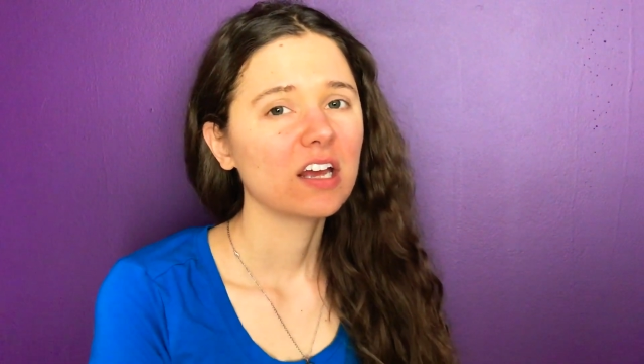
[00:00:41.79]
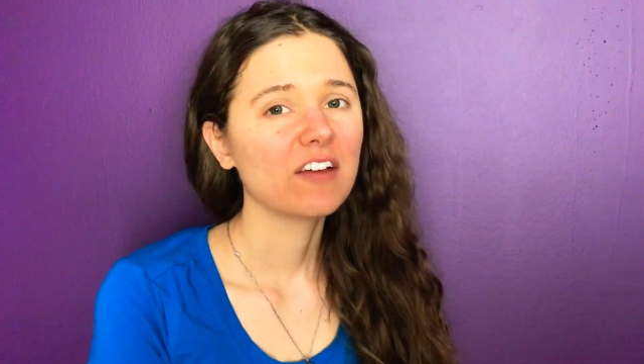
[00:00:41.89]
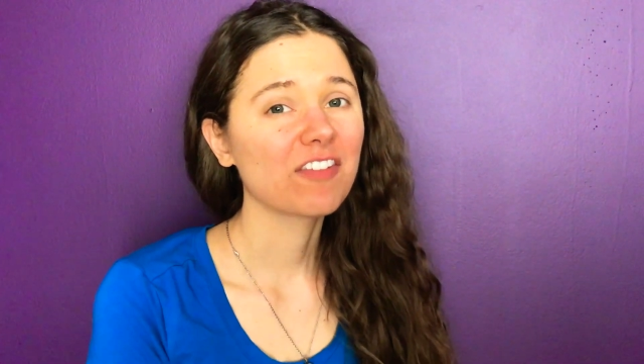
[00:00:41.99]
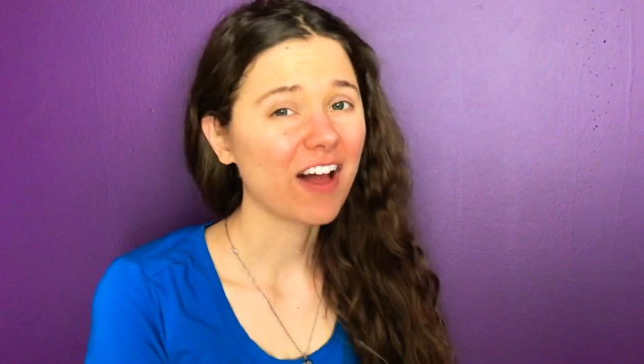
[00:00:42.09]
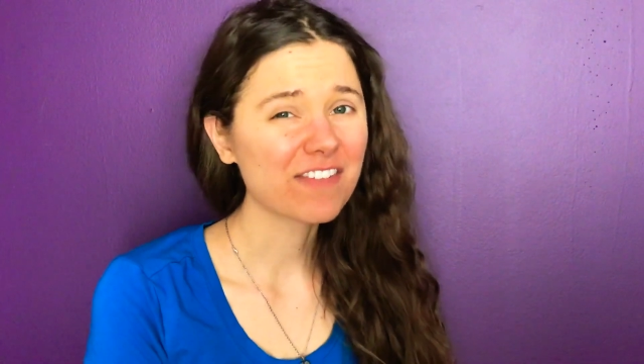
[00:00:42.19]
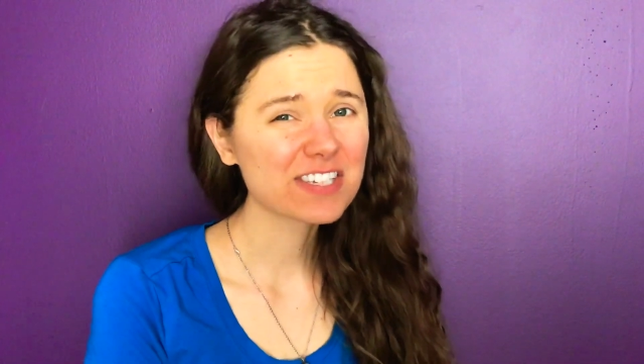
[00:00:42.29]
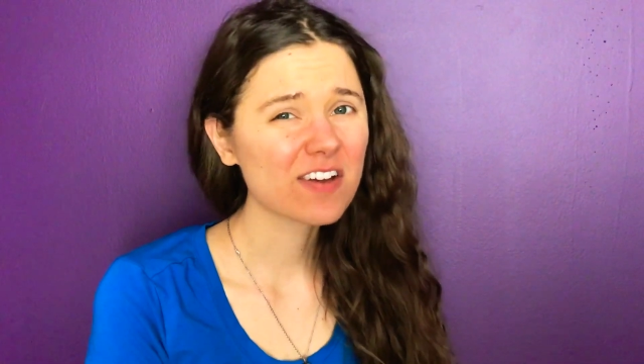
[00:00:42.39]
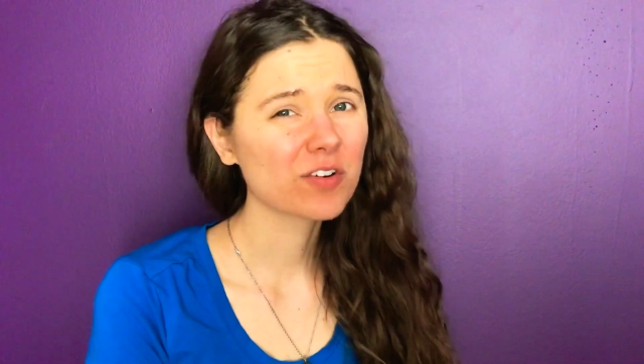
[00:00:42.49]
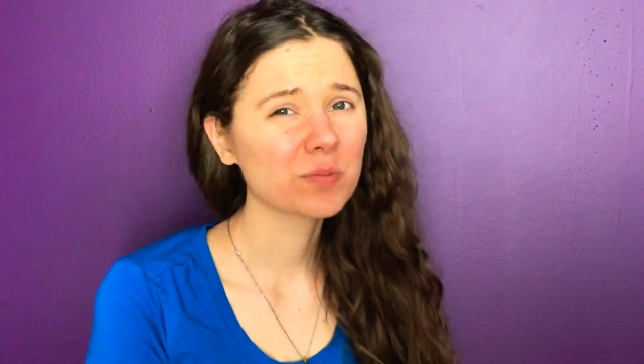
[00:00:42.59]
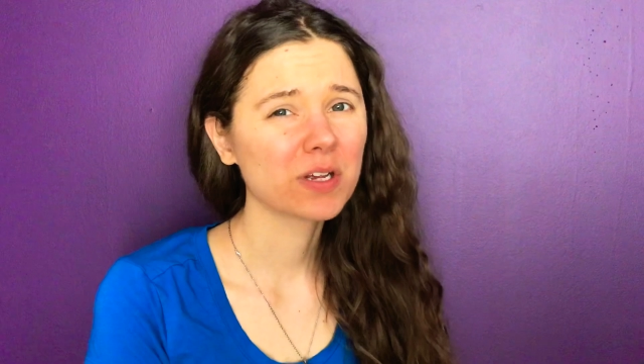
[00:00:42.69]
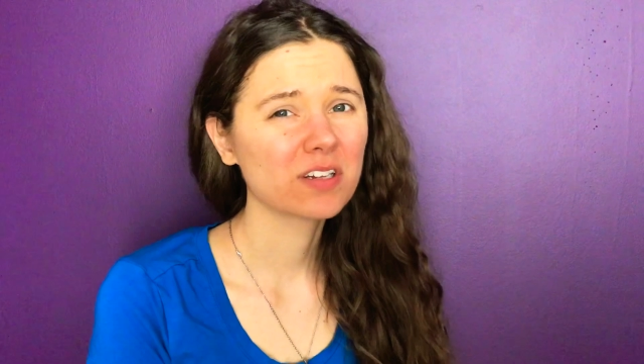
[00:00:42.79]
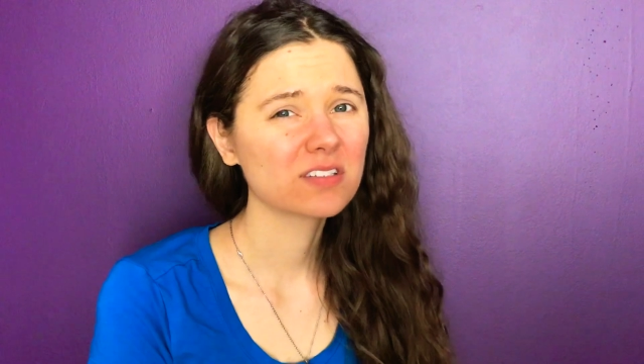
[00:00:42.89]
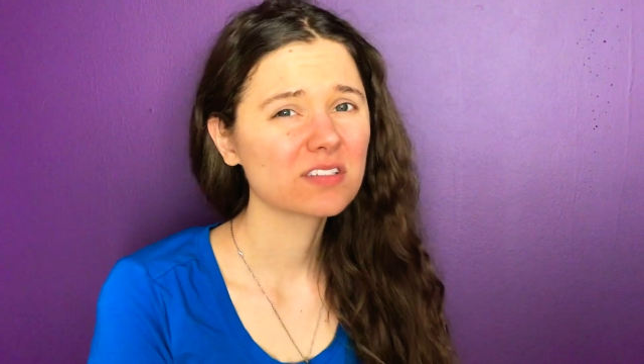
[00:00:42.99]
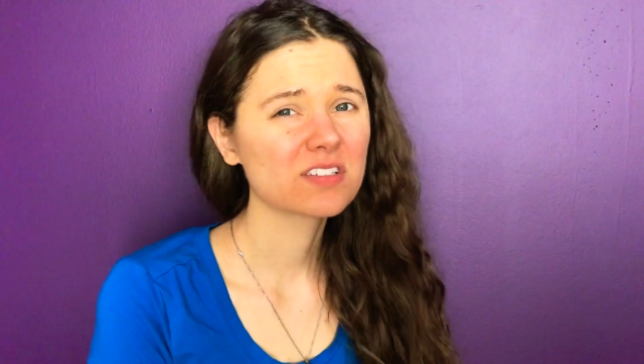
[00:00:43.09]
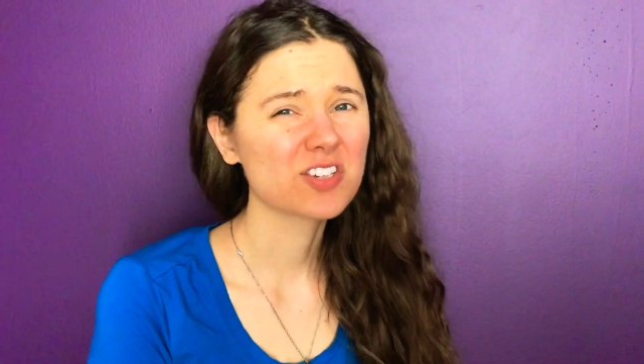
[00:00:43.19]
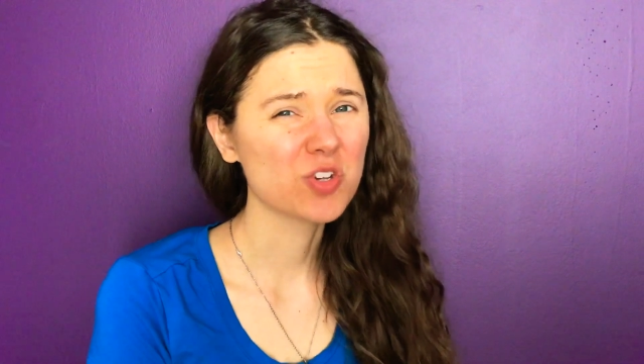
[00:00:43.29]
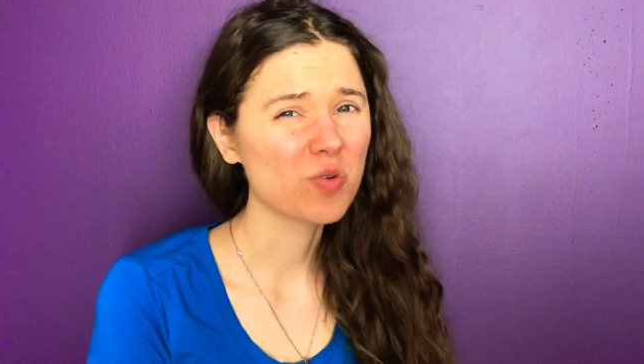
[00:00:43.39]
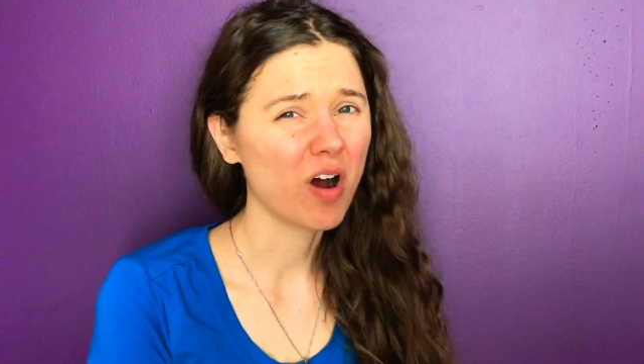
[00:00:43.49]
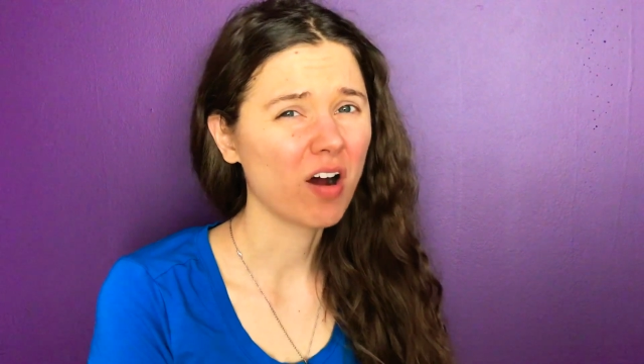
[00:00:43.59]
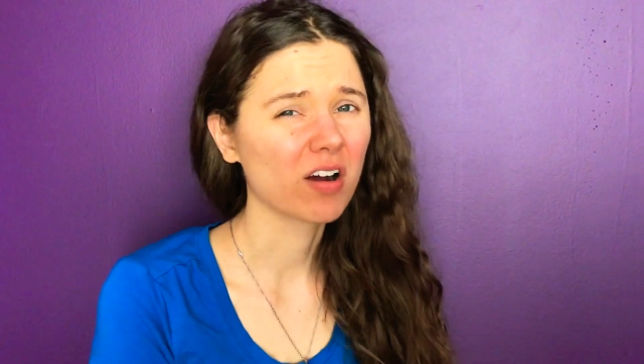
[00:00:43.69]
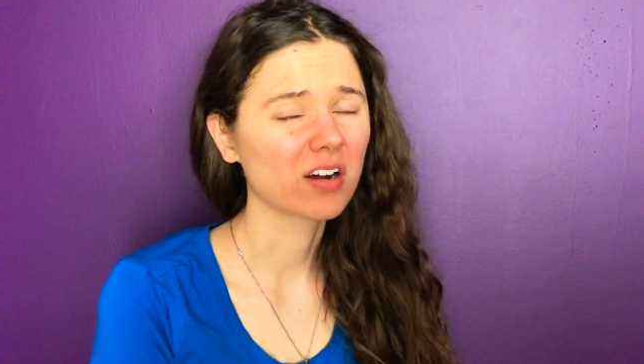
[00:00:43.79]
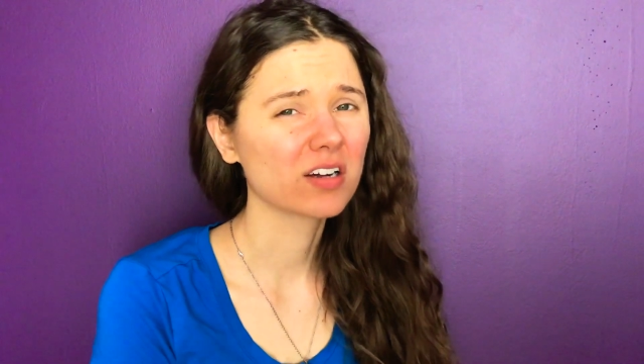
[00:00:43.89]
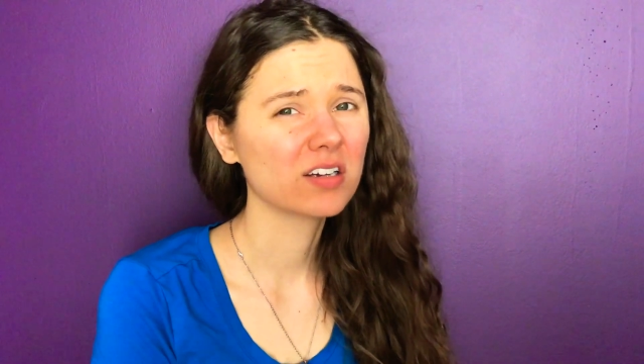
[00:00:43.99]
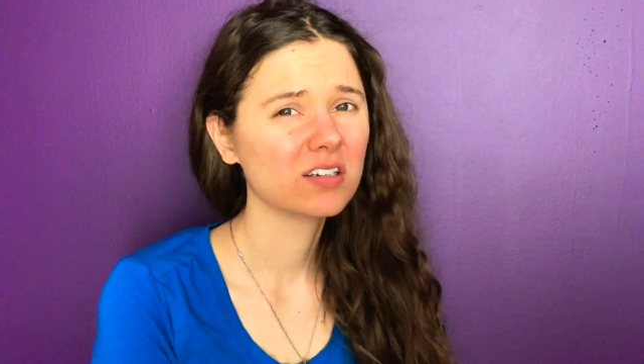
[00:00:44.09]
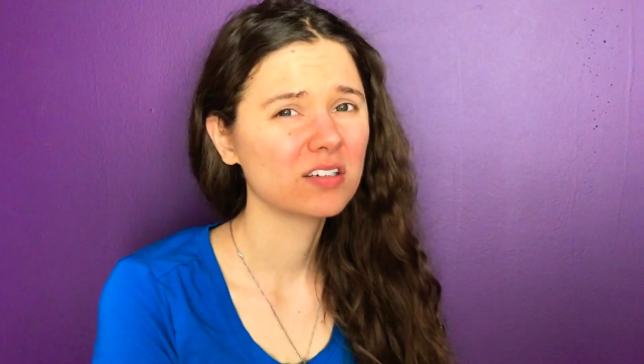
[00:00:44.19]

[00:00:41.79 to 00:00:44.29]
if life has ever been too hard,